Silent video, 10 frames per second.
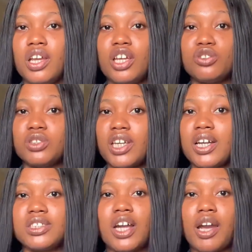It will take
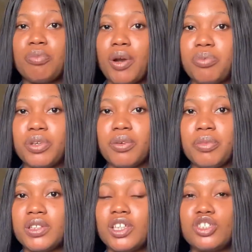out
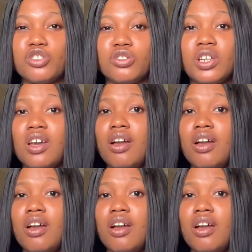hyperpigmentation,